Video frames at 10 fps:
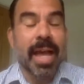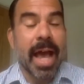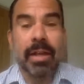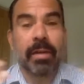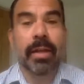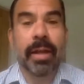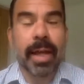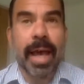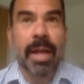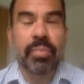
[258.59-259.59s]
And
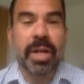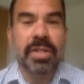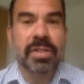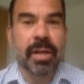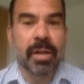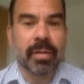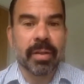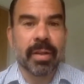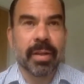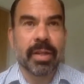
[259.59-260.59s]
hey presto,
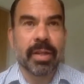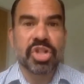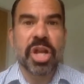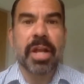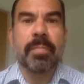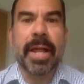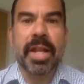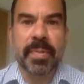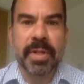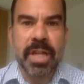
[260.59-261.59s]
channel
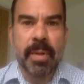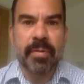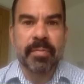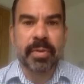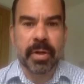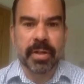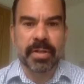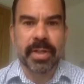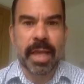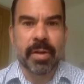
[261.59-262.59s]
management type of
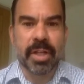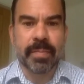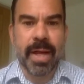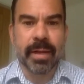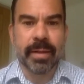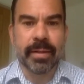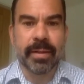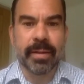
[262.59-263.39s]
products came onto the market.